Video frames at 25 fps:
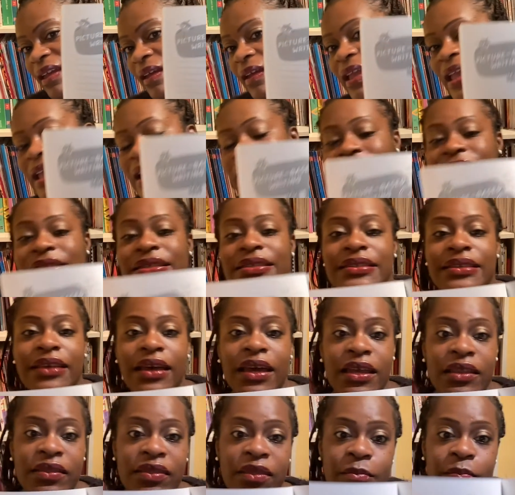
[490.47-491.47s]

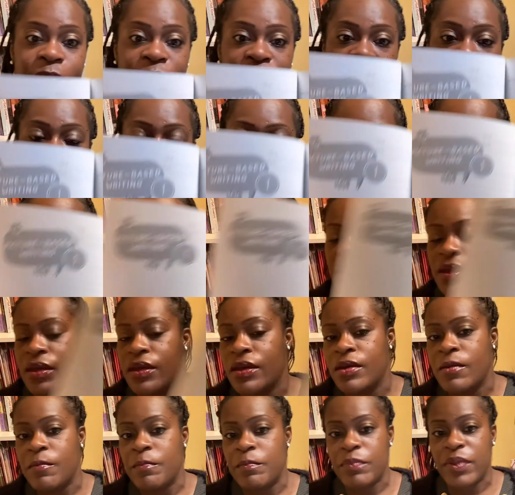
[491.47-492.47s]
inside the book
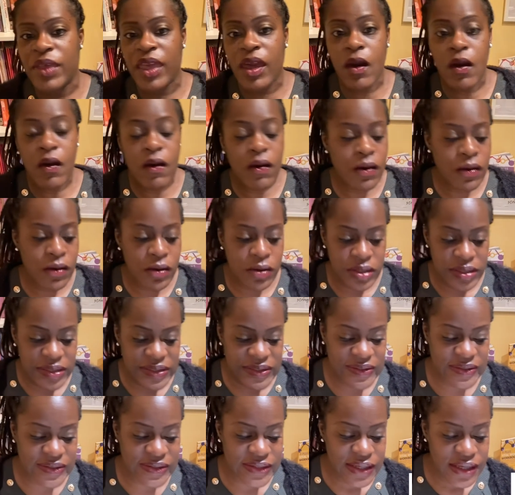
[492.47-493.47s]

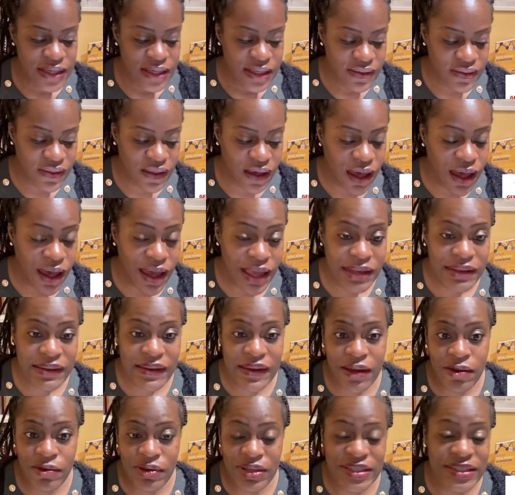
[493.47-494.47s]
because the
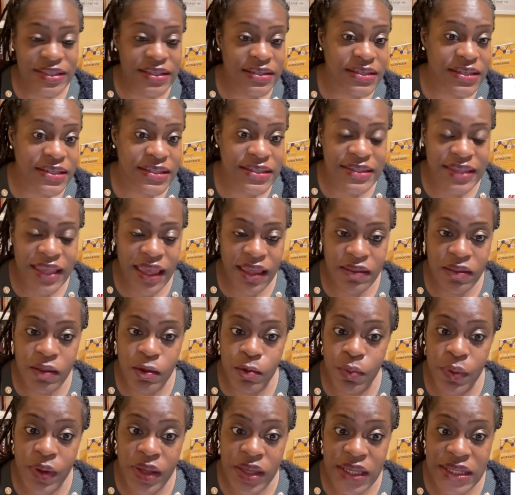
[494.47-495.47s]
idea is to just get the
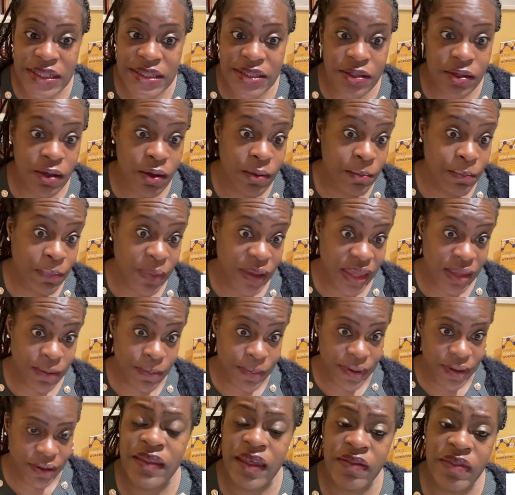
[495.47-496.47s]
words on paper.